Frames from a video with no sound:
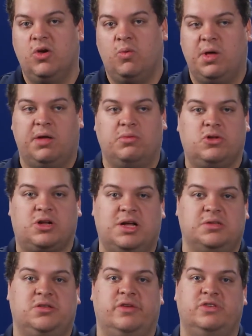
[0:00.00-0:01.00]
Well,
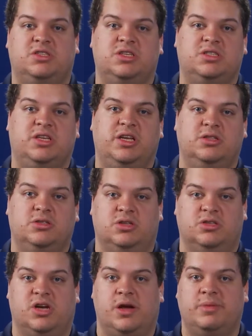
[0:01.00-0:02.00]
cloud services can
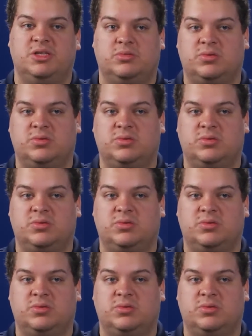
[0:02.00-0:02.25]
determine if